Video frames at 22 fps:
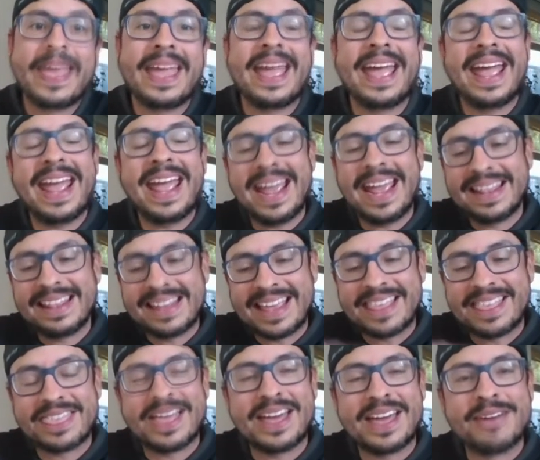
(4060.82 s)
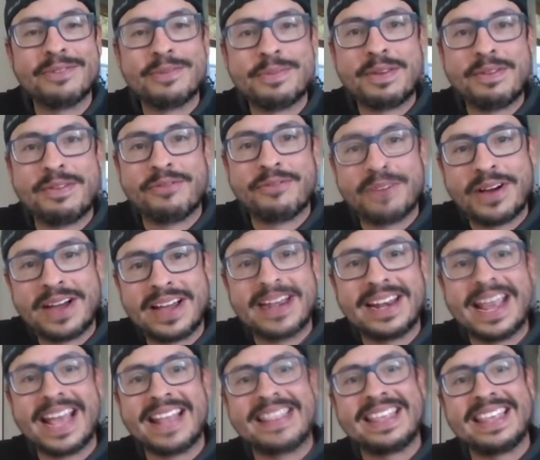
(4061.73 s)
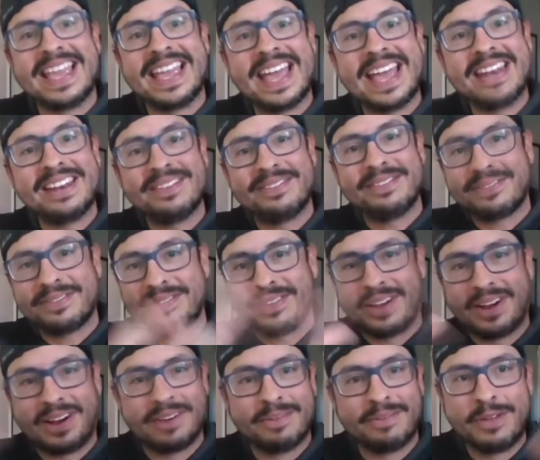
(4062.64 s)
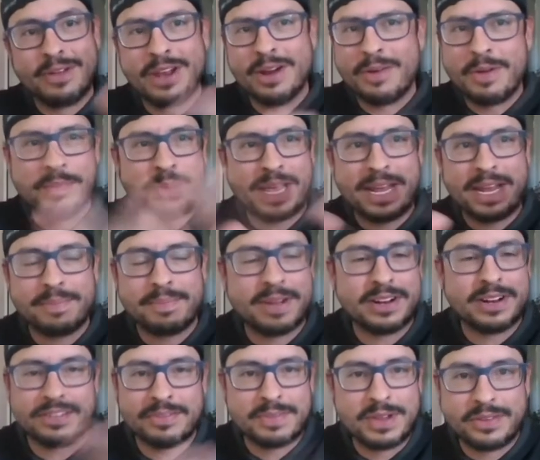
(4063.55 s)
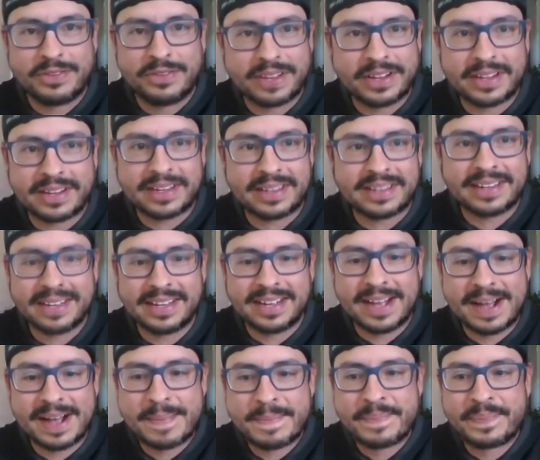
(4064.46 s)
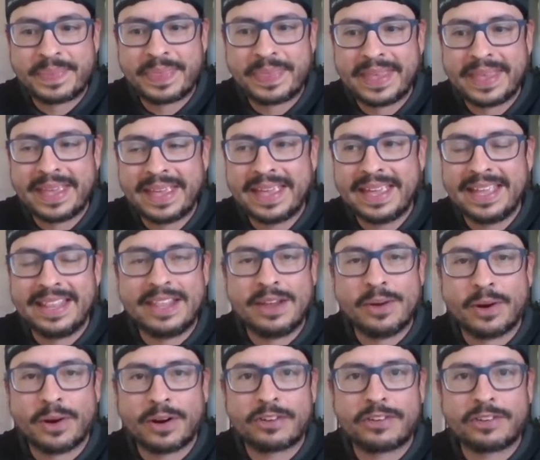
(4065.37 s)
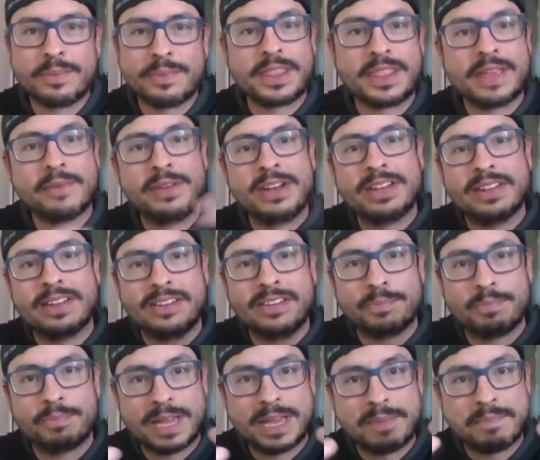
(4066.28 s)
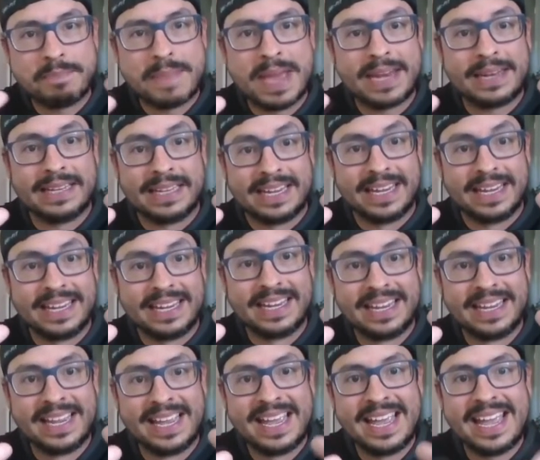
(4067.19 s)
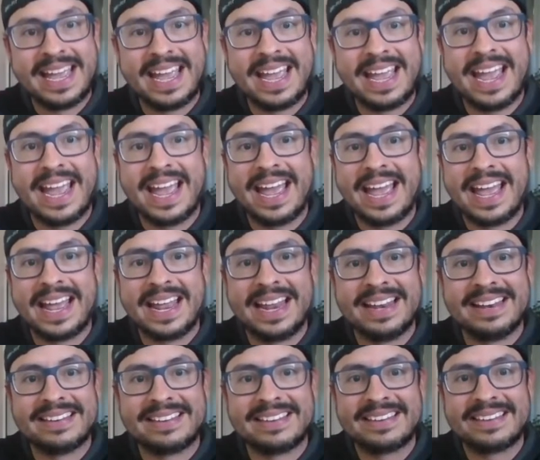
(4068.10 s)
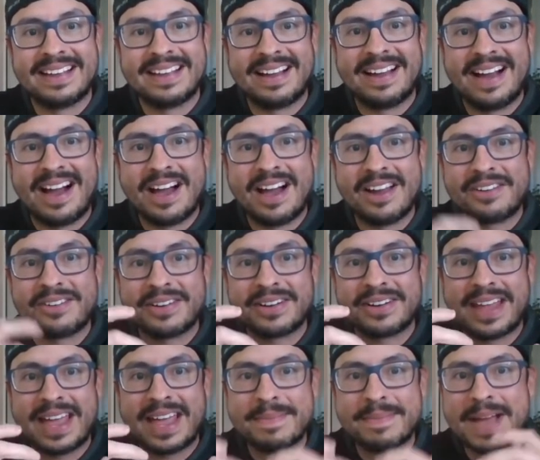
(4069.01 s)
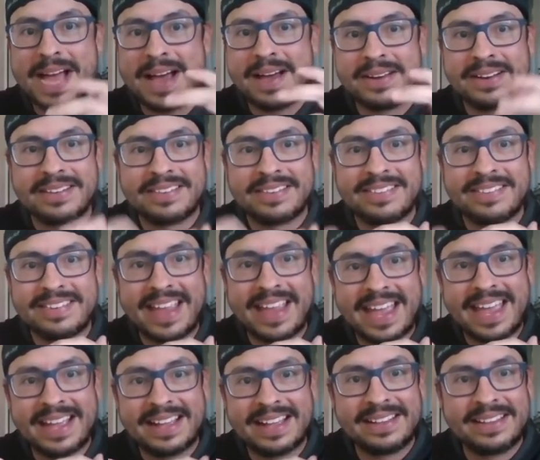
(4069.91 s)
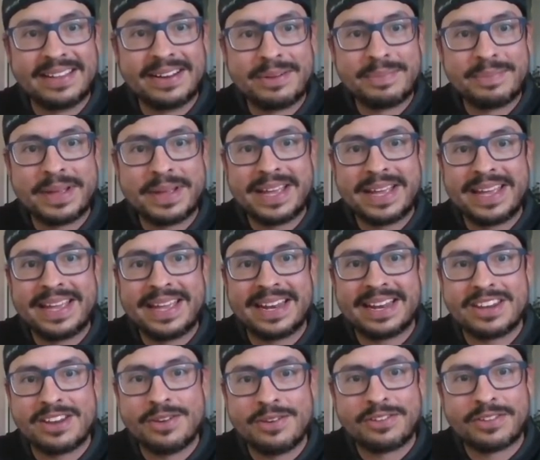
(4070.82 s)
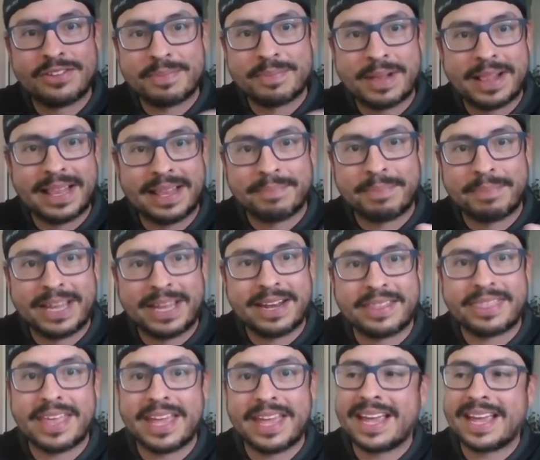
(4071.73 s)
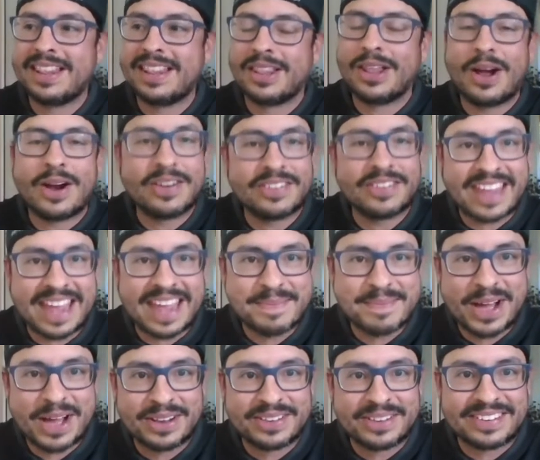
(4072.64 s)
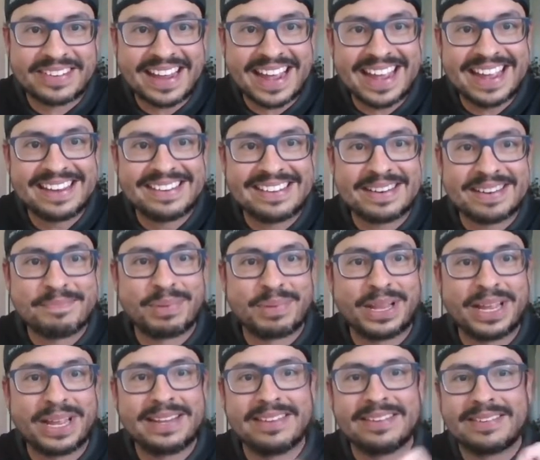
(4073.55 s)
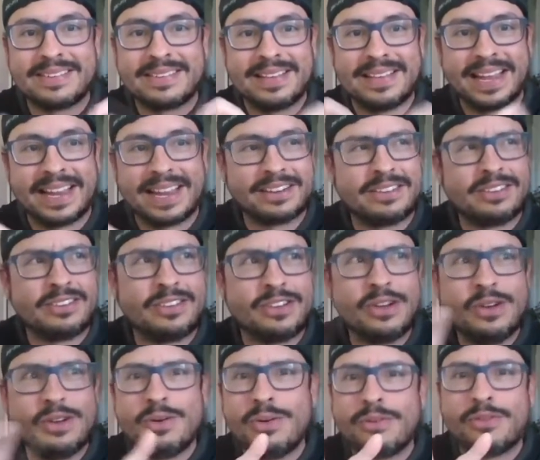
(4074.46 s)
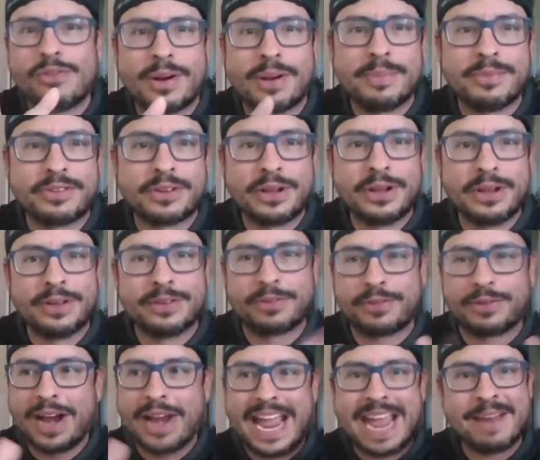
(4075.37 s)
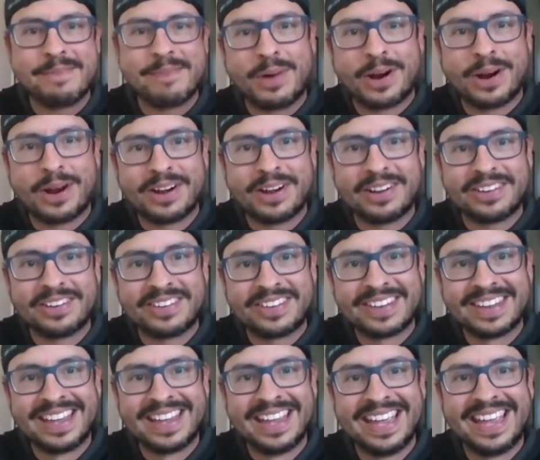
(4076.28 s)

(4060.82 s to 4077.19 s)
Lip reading: And they thought it would be fun at the end of, we played a bunch of music in the orchestra, but then we did this big medley. And Audra came out and sang a little bit, and Yuja played a thing. And Lars came out on stage and played this, like, 2 drum solos for 8 bars.